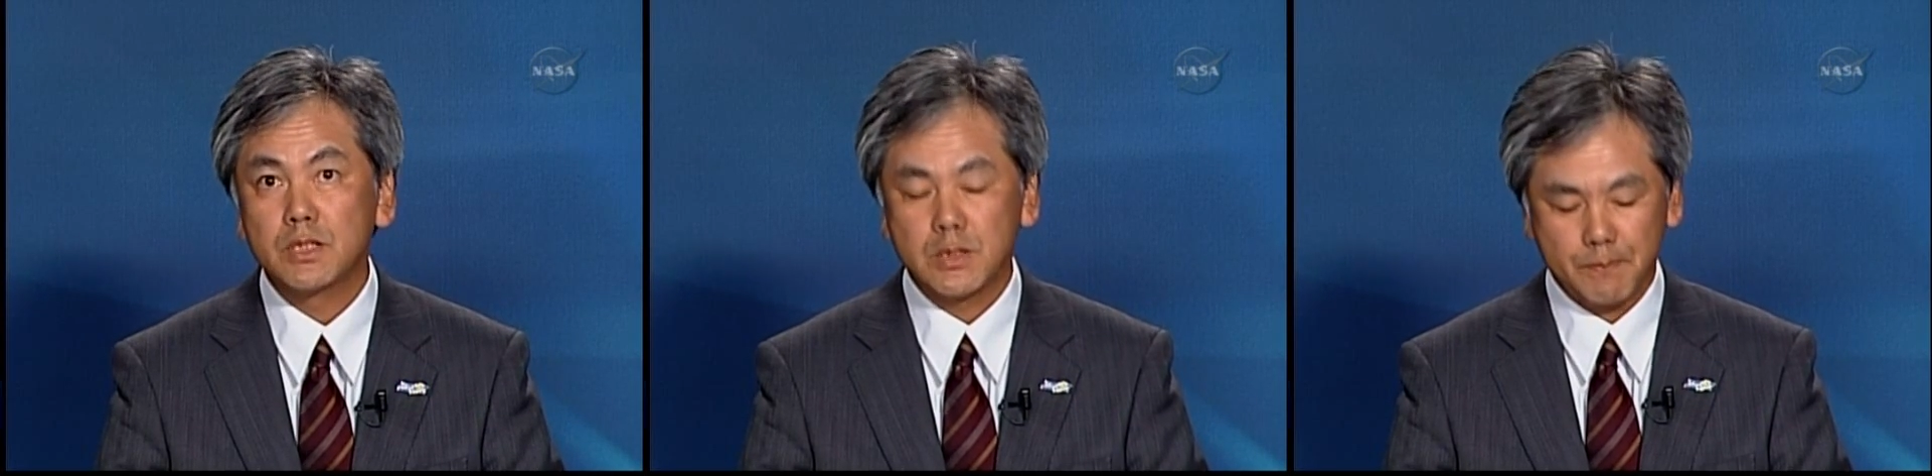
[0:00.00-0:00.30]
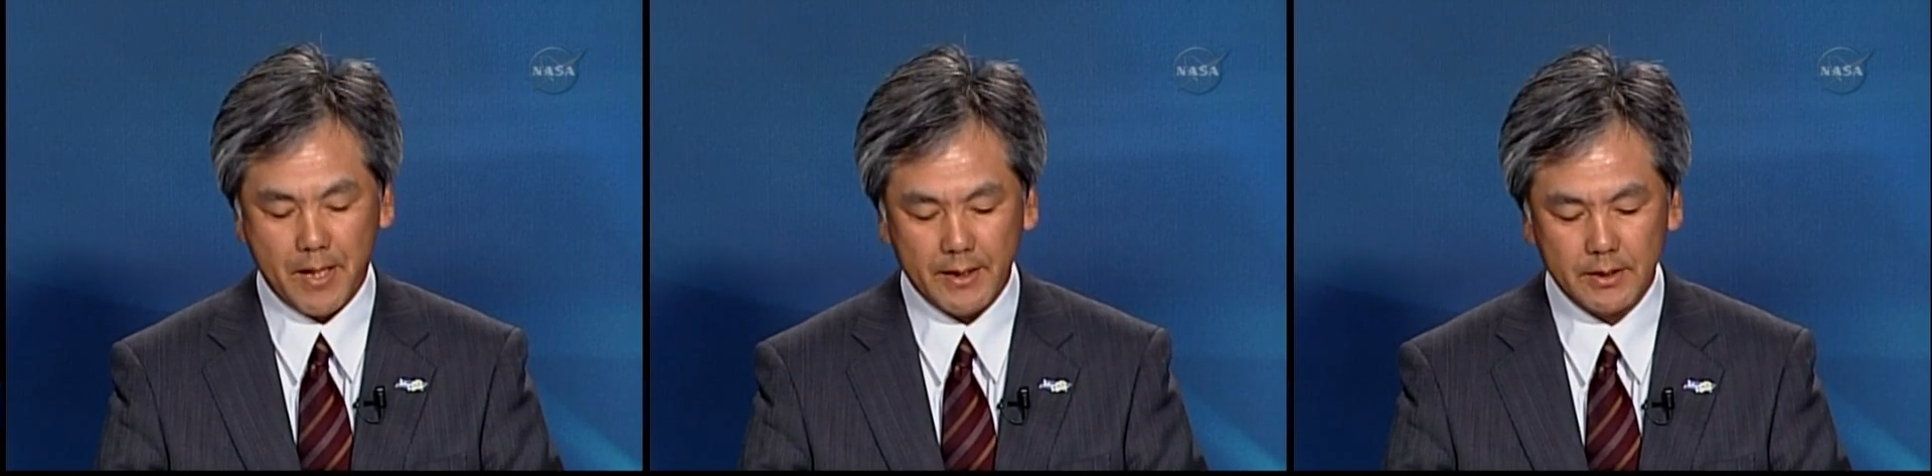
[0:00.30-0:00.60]

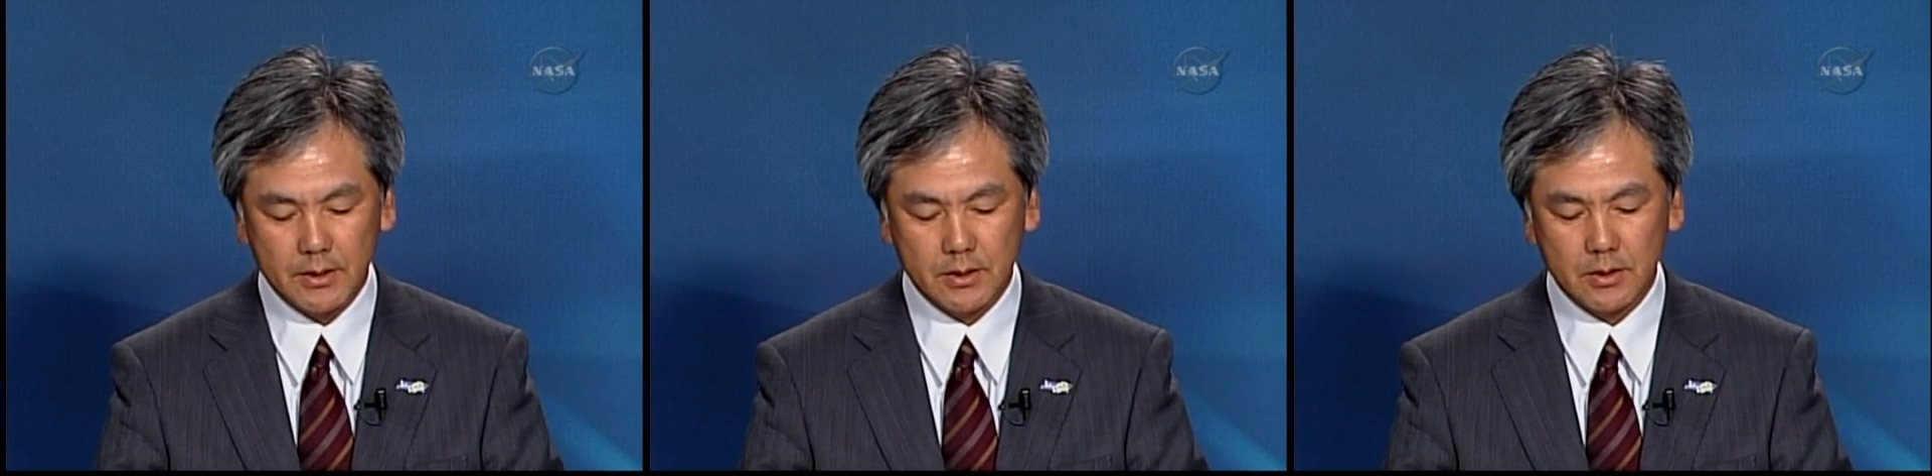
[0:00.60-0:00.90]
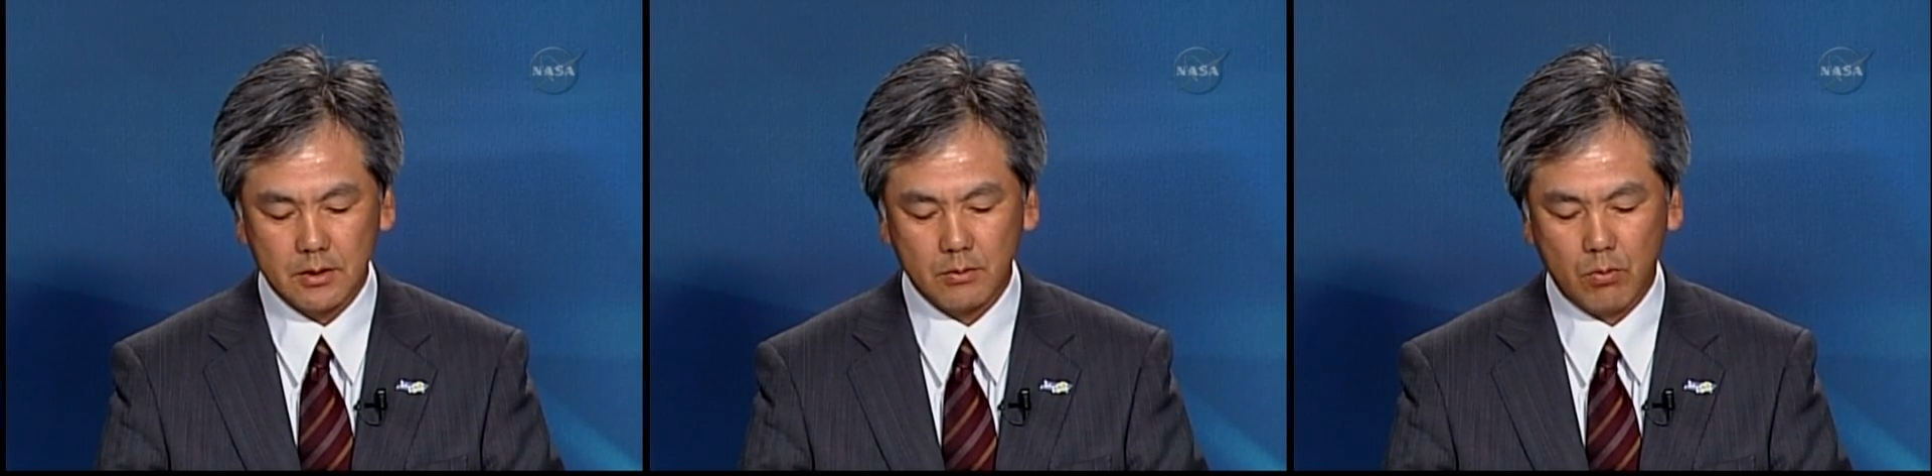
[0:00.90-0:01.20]

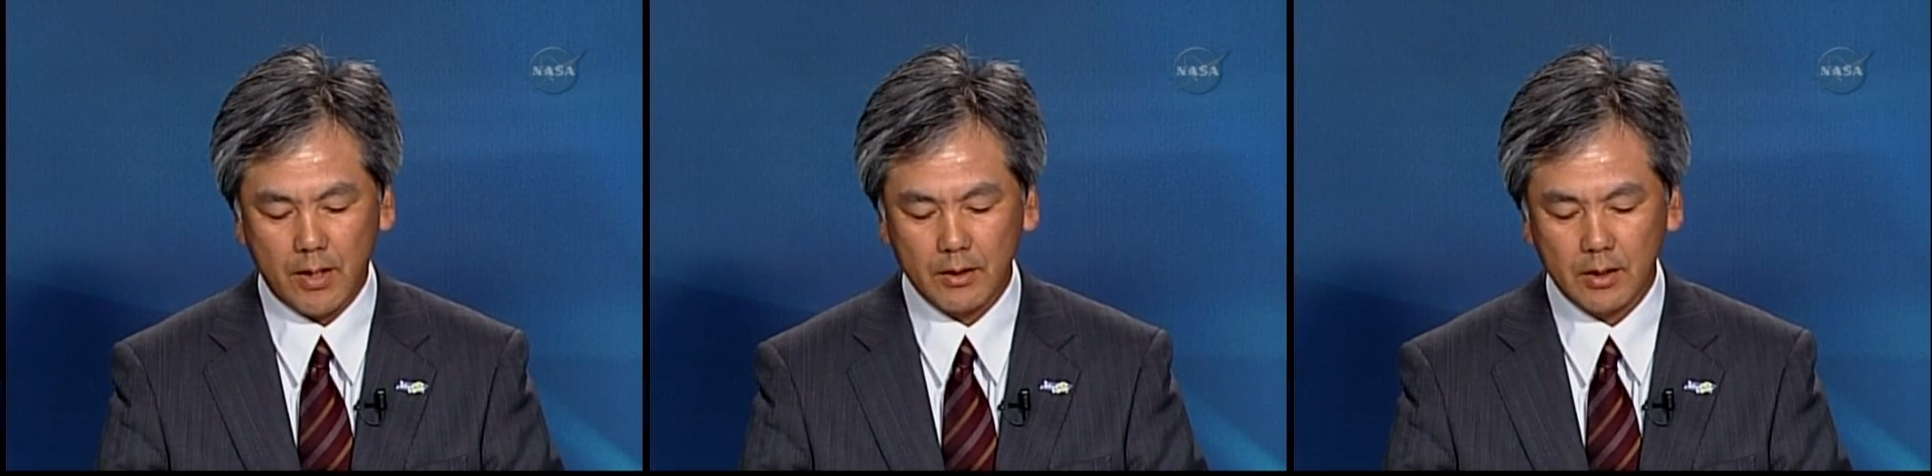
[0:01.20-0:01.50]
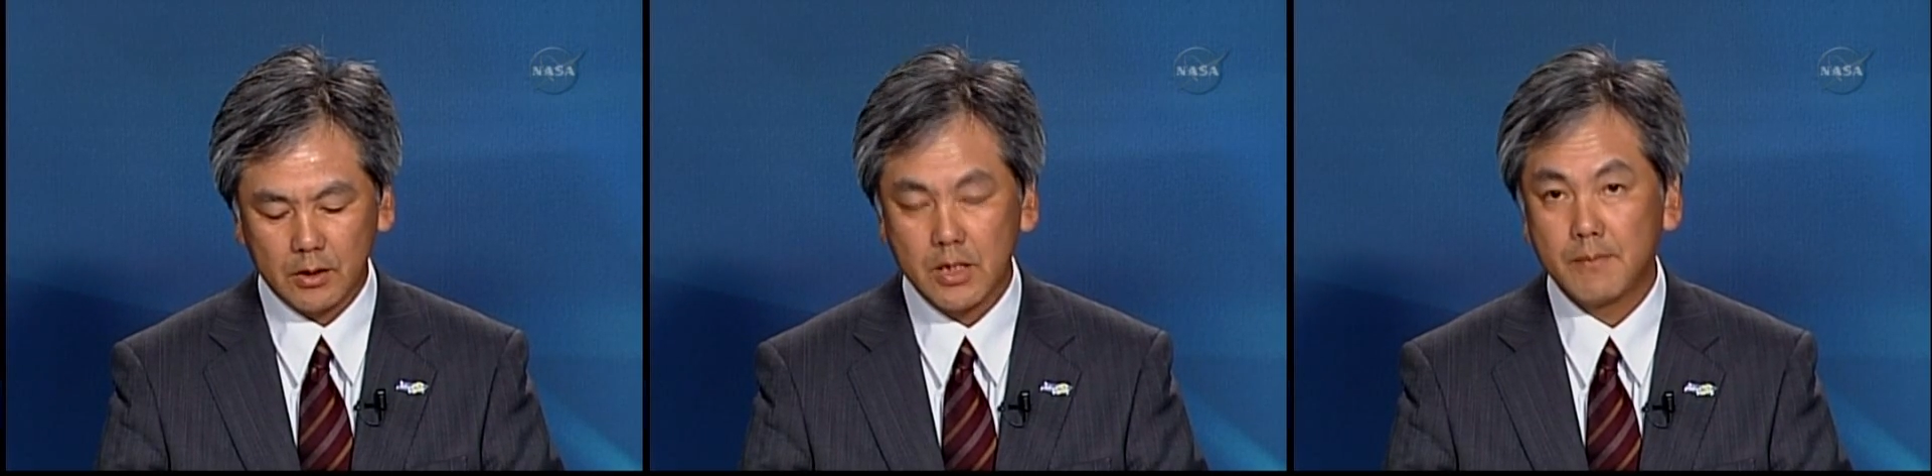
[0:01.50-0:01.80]
space flight
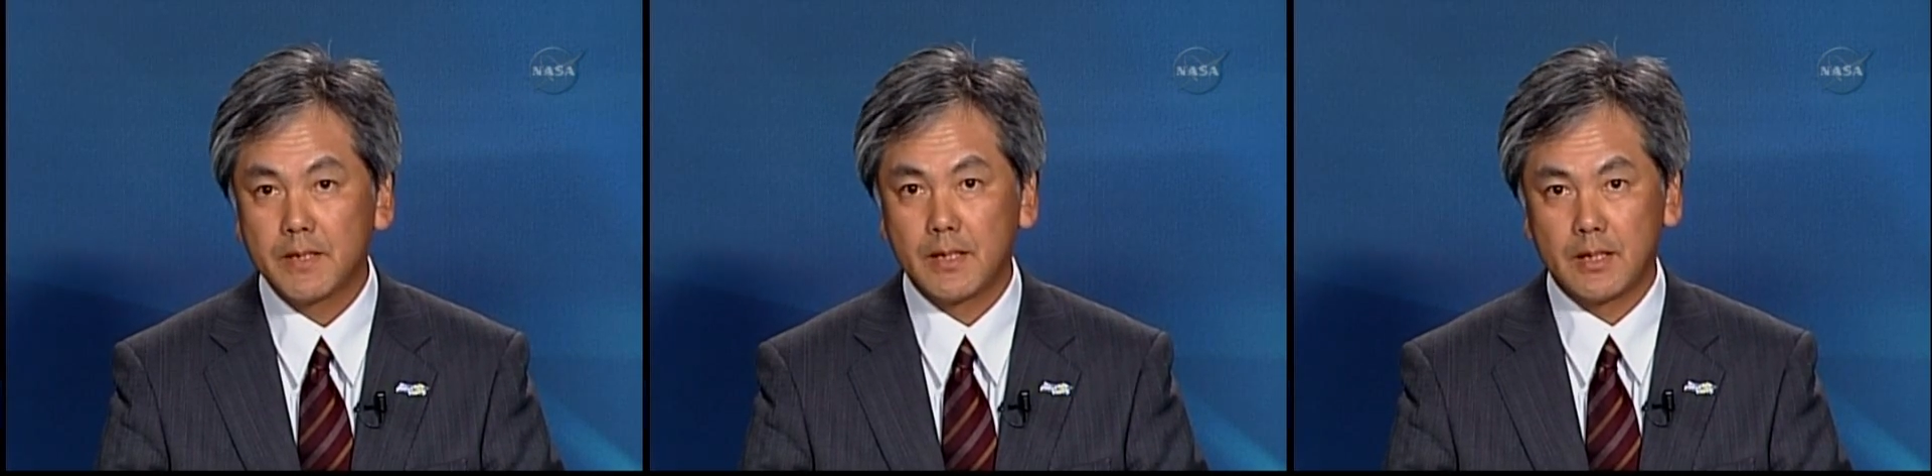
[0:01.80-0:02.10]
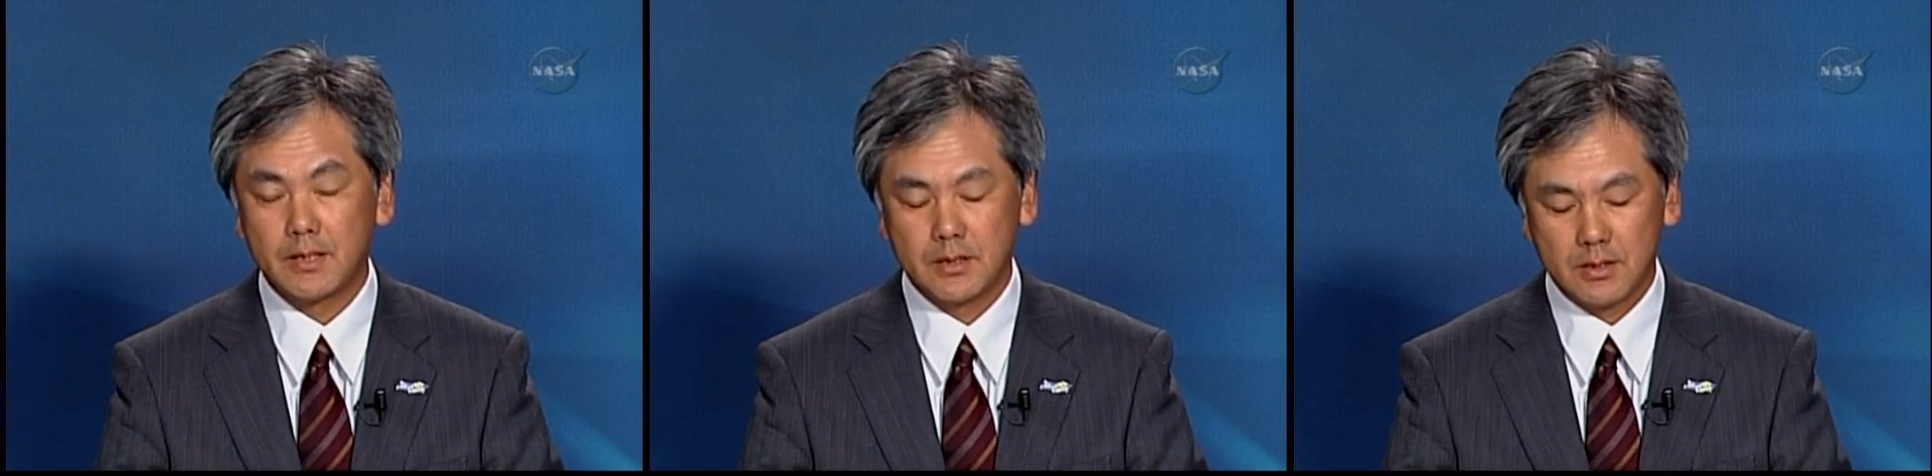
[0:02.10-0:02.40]
activities.